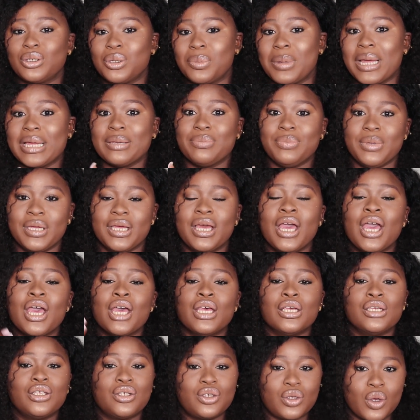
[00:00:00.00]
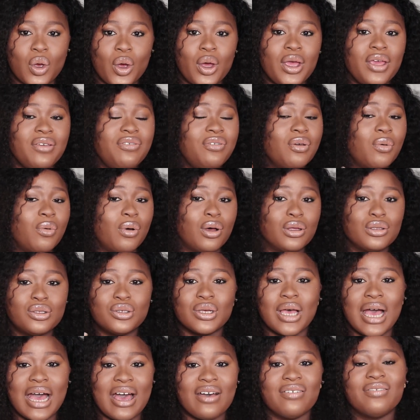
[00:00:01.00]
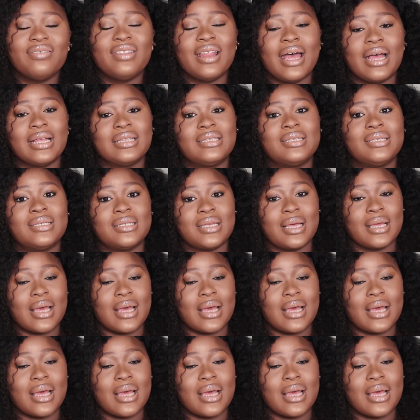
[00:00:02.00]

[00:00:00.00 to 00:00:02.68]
stomach big. So if you want to have that